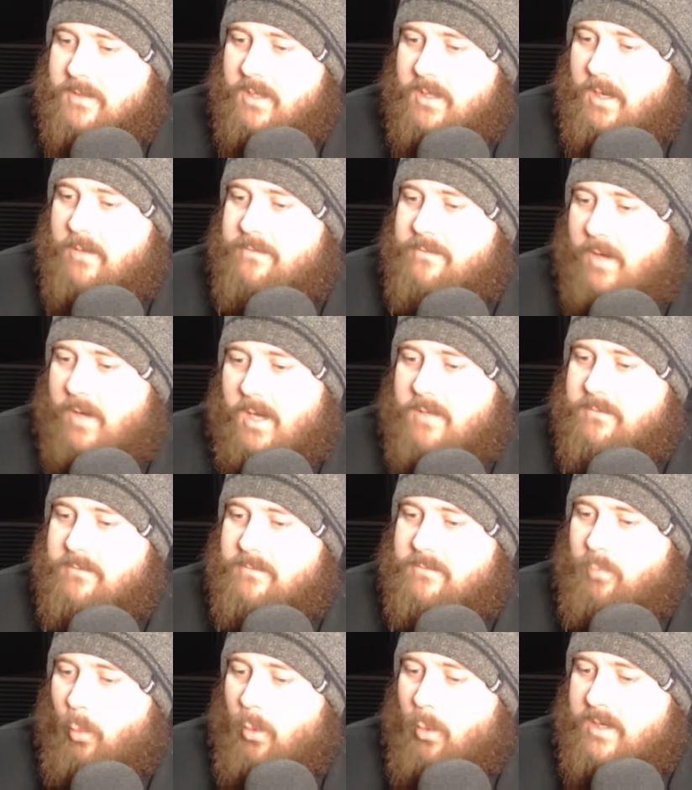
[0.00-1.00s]
You know,
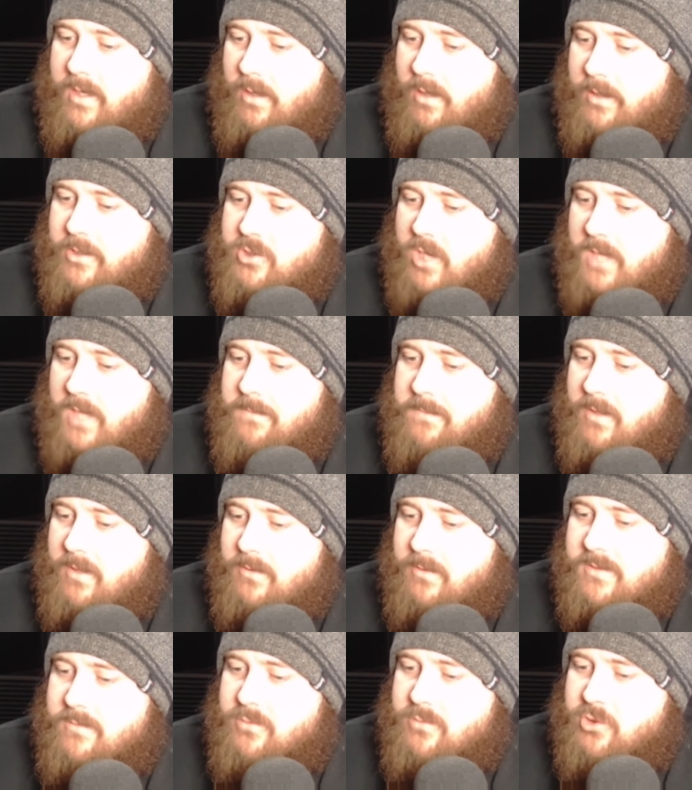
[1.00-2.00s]
walking on a
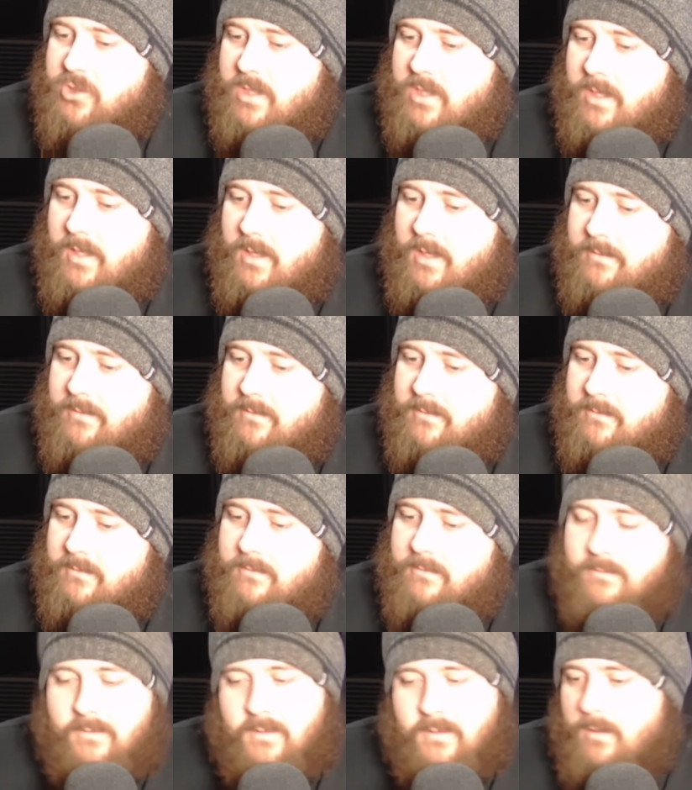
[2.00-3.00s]
treadmill, some shit,
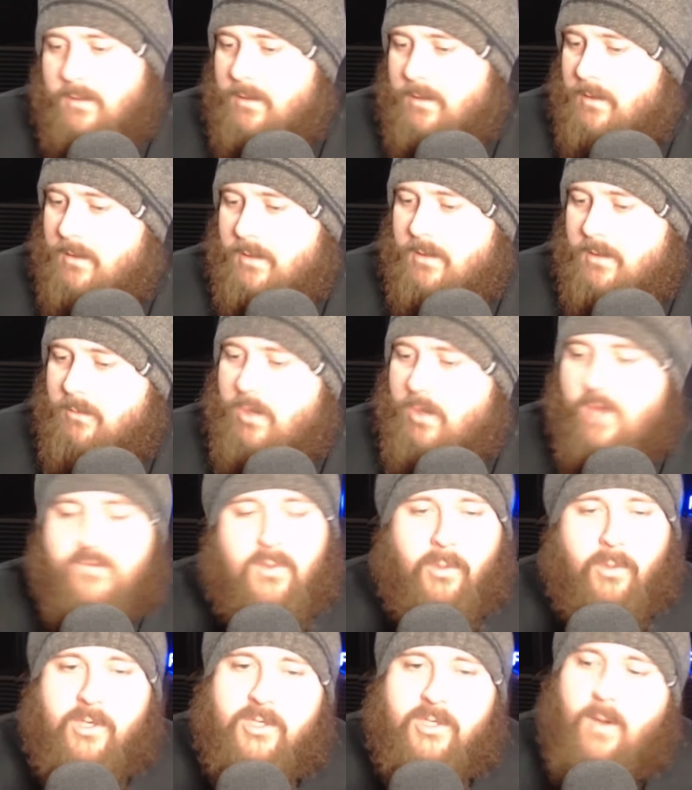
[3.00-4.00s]
and
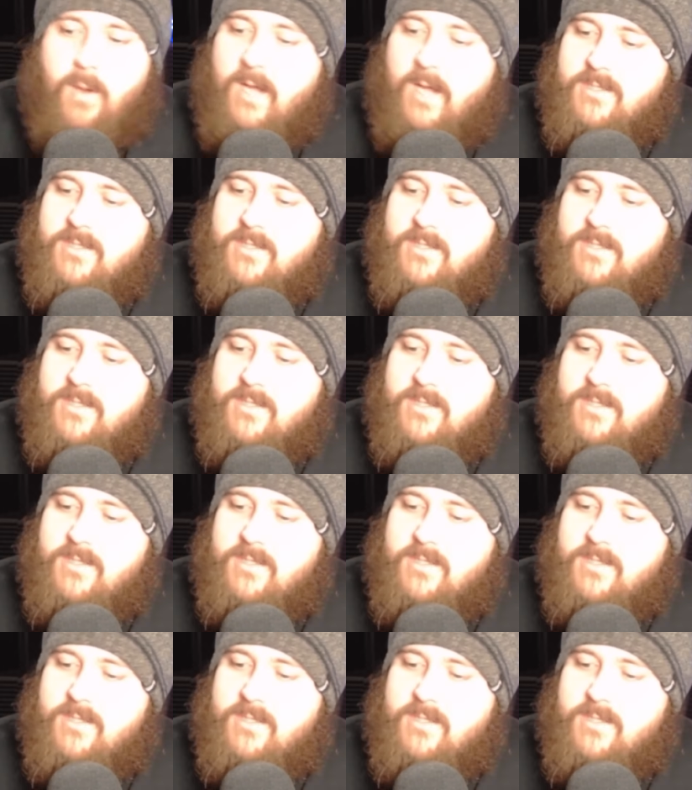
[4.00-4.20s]
Whatever you want to do.